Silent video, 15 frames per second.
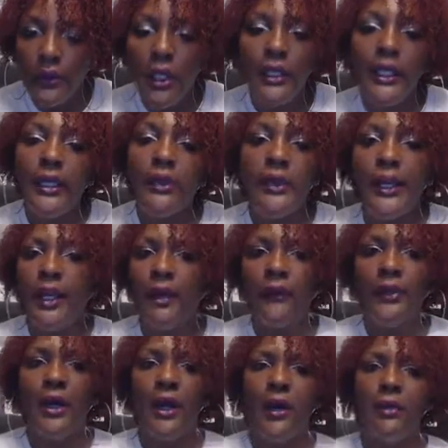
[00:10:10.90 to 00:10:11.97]
No, they don't care if
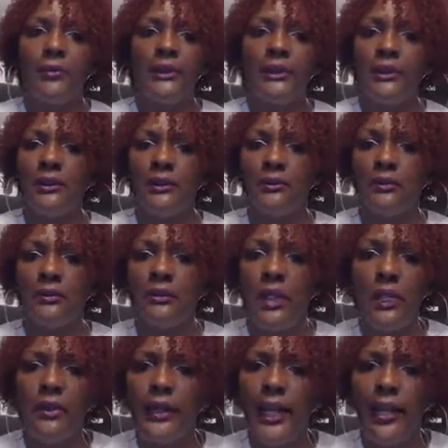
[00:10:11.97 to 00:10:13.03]
you're homeless. They
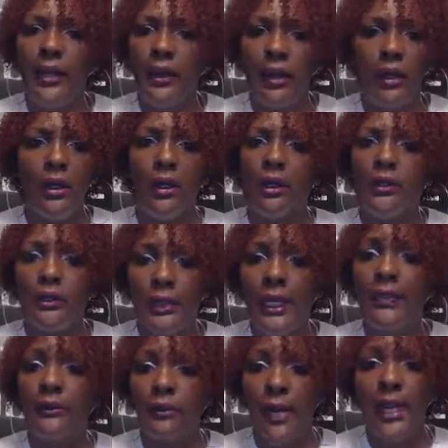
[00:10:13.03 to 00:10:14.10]
don't care at all. You
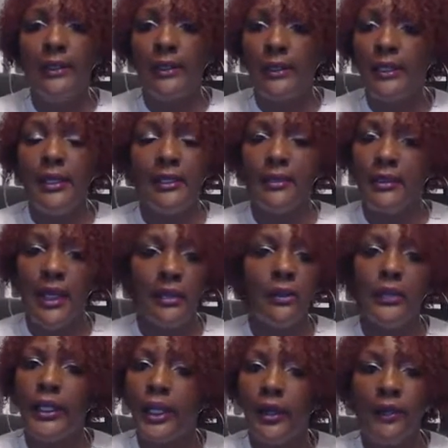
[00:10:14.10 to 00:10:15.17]
got the right sense. They
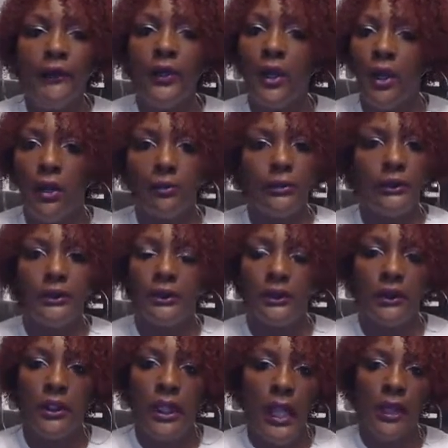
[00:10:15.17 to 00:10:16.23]
don't care if you're homeless
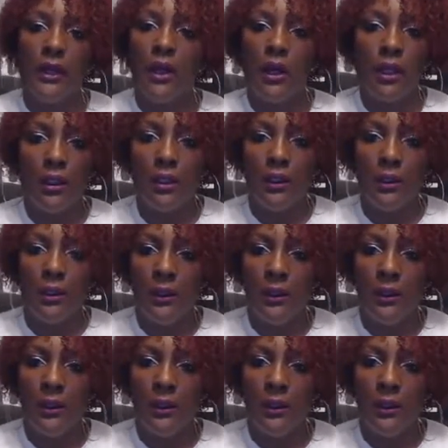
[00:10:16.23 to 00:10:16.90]
at all.